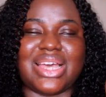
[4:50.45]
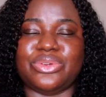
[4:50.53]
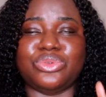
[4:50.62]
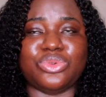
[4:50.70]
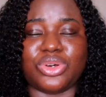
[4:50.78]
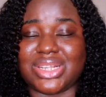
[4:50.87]
I
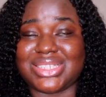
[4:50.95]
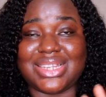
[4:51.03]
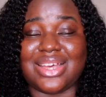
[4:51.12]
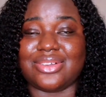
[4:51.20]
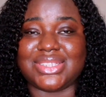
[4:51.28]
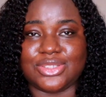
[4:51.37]
don't know, understand
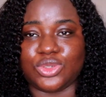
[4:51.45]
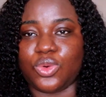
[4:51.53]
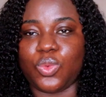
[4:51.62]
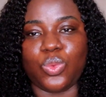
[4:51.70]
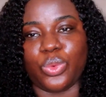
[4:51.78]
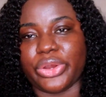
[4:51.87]
understand how
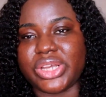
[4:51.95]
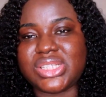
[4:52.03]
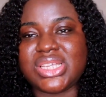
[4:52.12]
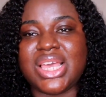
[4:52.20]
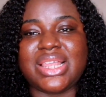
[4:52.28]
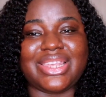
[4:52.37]
TikTok
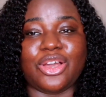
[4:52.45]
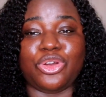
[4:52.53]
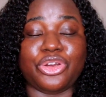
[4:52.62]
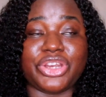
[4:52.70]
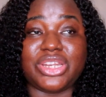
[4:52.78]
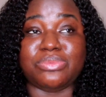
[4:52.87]
works. The
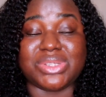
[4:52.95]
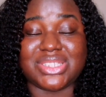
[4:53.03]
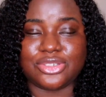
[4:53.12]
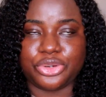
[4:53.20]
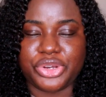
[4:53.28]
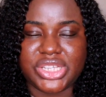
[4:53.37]
algorithm
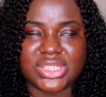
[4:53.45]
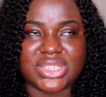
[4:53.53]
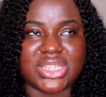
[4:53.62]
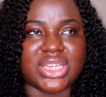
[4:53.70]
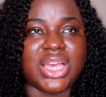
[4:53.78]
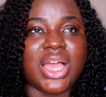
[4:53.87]
is
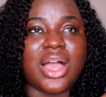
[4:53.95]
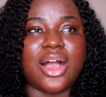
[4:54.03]
crazy.